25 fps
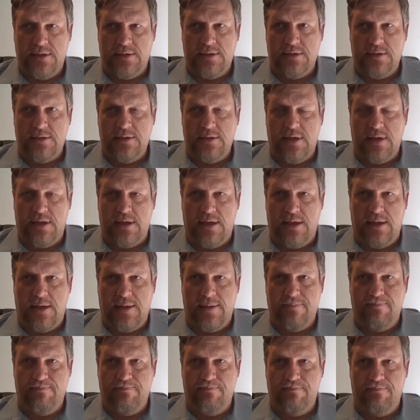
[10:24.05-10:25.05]
And
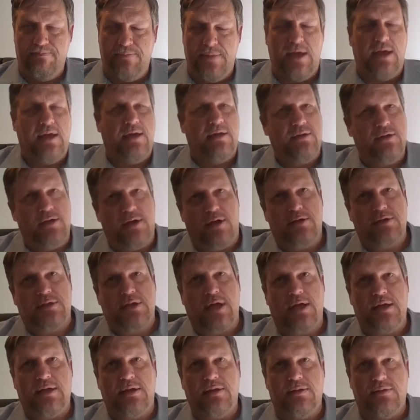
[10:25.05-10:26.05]
yeah, you know,
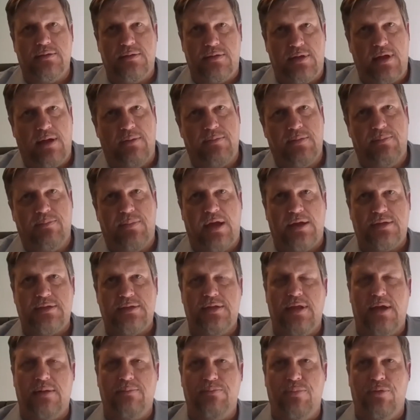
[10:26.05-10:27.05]
coming back
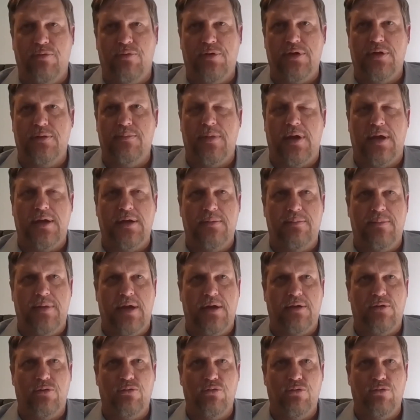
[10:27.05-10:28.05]
to that point you made
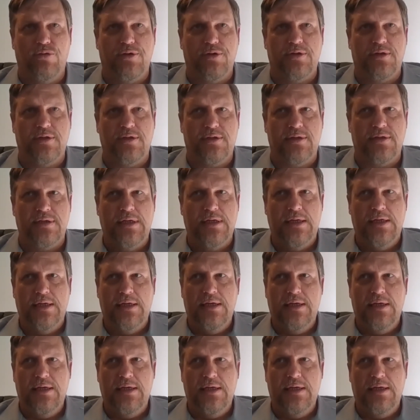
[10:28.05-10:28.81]
about audit and